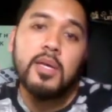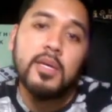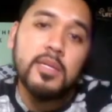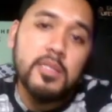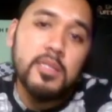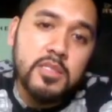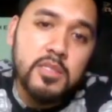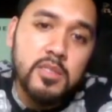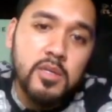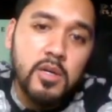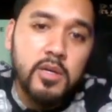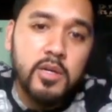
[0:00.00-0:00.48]

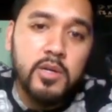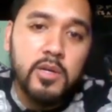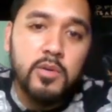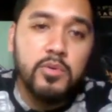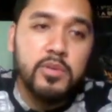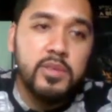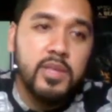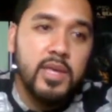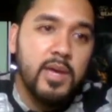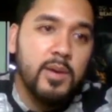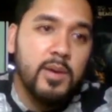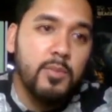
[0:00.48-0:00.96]
started with
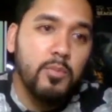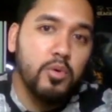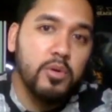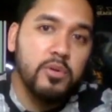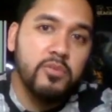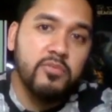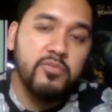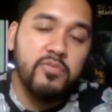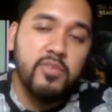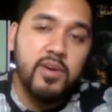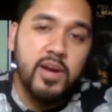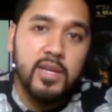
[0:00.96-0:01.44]
M1
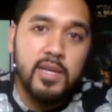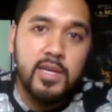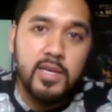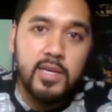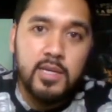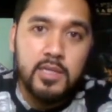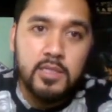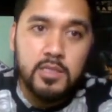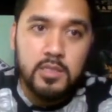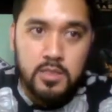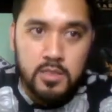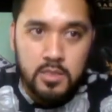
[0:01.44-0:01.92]

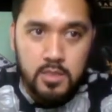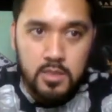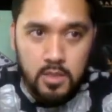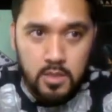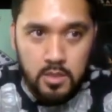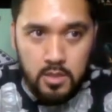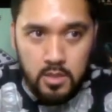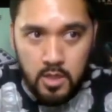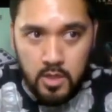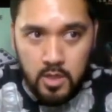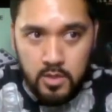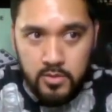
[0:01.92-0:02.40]
Finance,
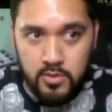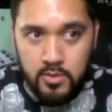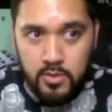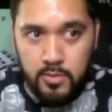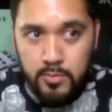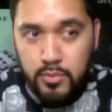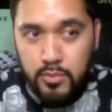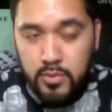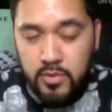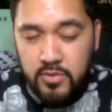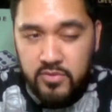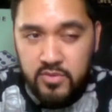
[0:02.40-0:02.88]
on the
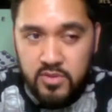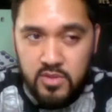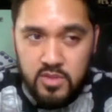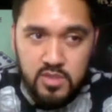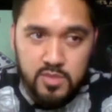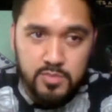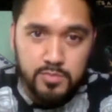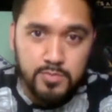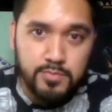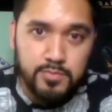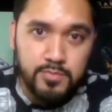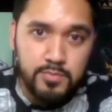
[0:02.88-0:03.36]
previous
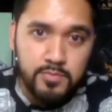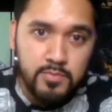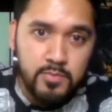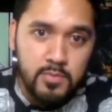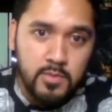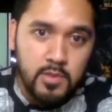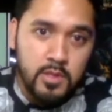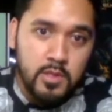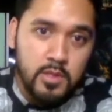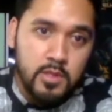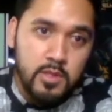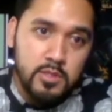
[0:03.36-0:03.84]

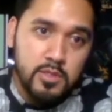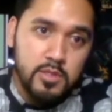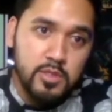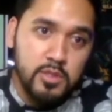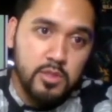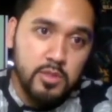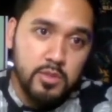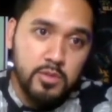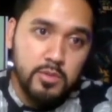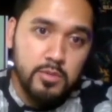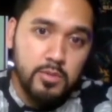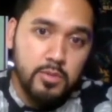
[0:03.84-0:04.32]

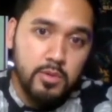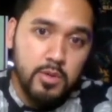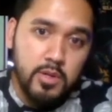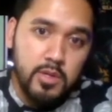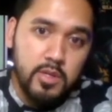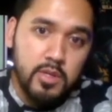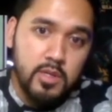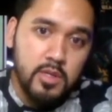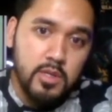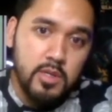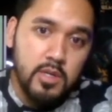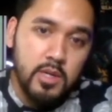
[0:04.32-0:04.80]

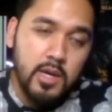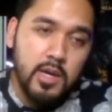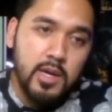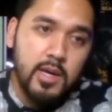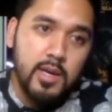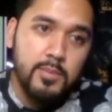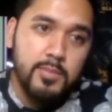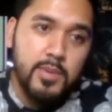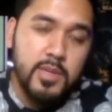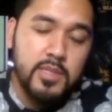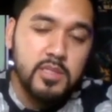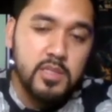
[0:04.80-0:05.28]
screen, I
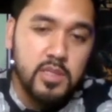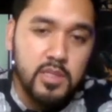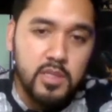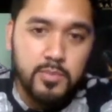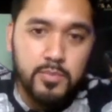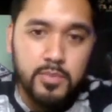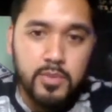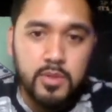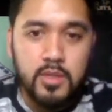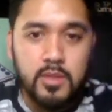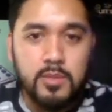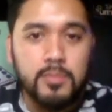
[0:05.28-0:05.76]
basically
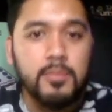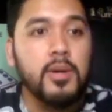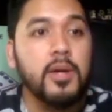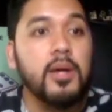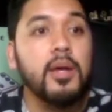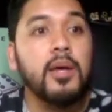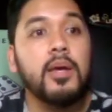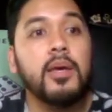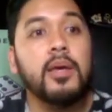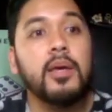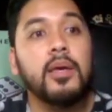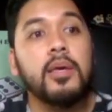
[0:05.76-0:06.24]
put in
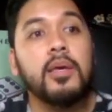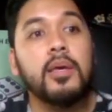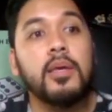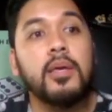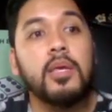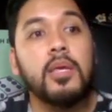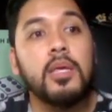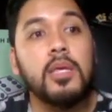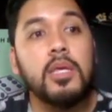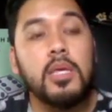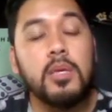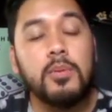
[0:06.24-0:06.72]
my
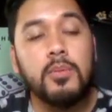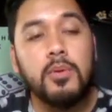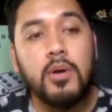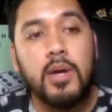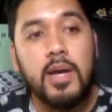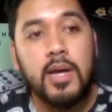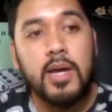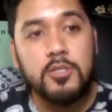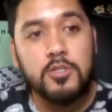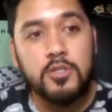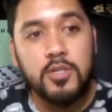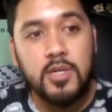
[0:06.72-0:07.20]
email
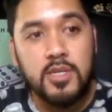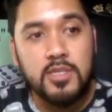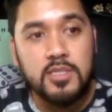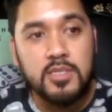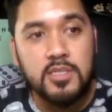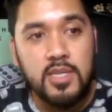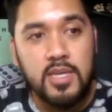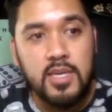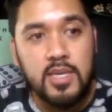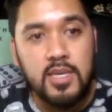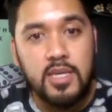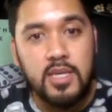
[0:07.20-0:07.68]
address
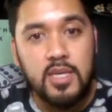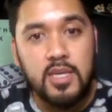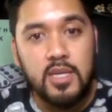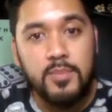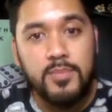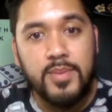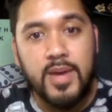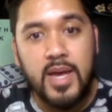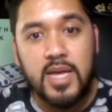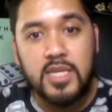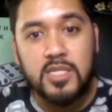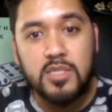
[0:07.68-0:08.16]
and a
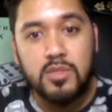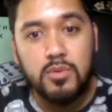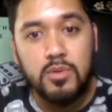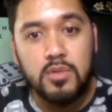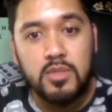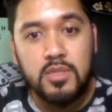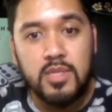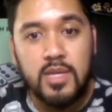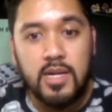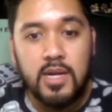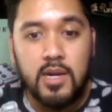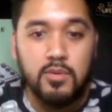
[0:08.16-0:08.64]
password
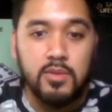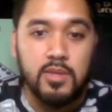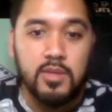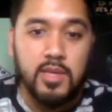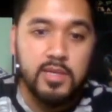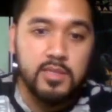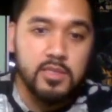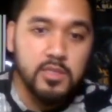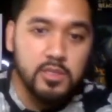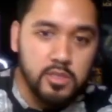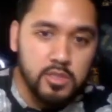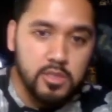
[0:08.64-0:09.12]
that I would like
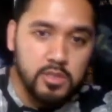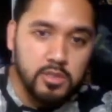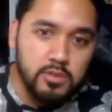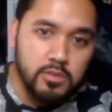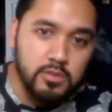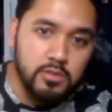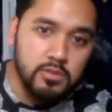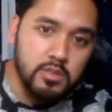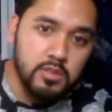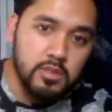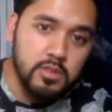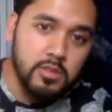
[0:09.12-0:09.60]
to
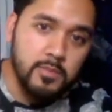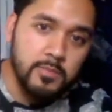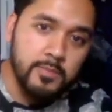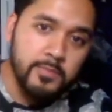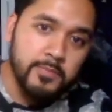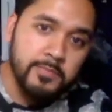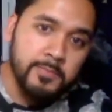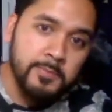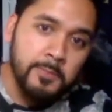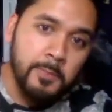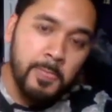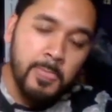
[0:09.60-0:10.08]
choose.
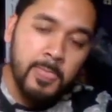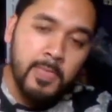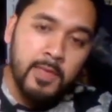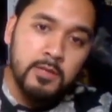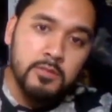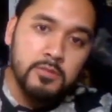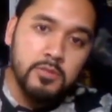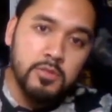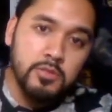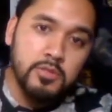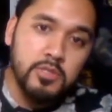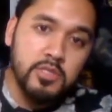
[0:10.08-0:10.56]

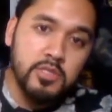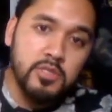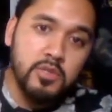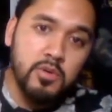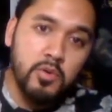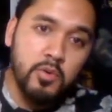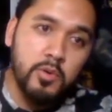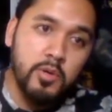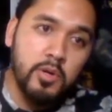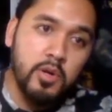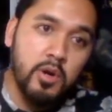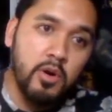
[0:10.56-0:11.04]
So just
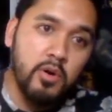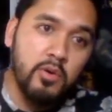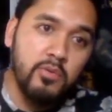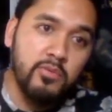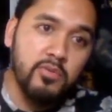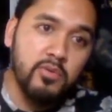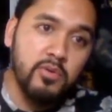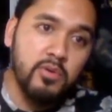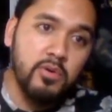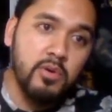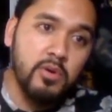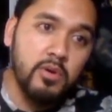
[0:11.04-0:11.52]
going
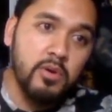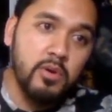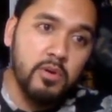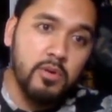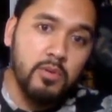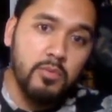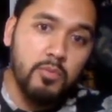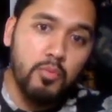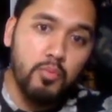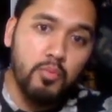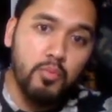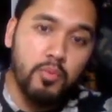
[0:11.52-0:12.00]
over
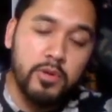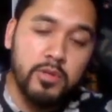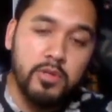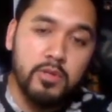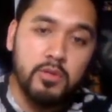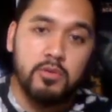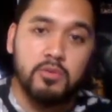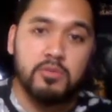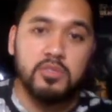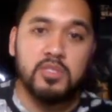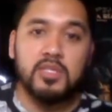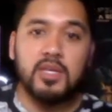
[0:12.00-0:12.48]
when you
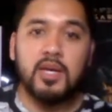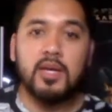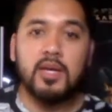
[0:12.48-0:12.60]
sign